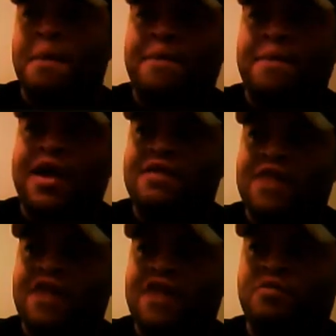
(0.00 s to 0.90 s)
but
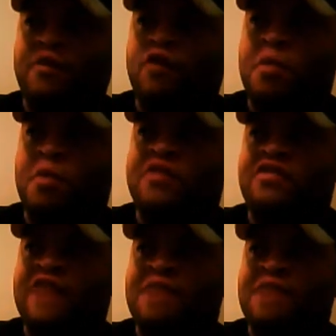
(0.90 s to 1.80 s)
his performances
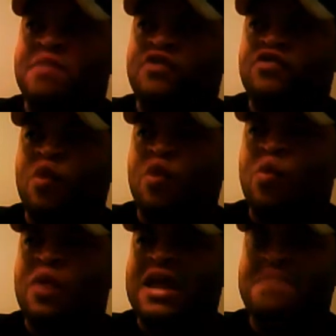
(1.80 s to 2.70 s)
have been so
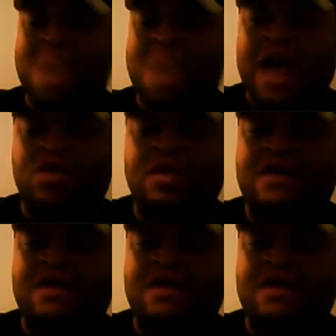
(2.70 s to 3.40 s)
immaculate and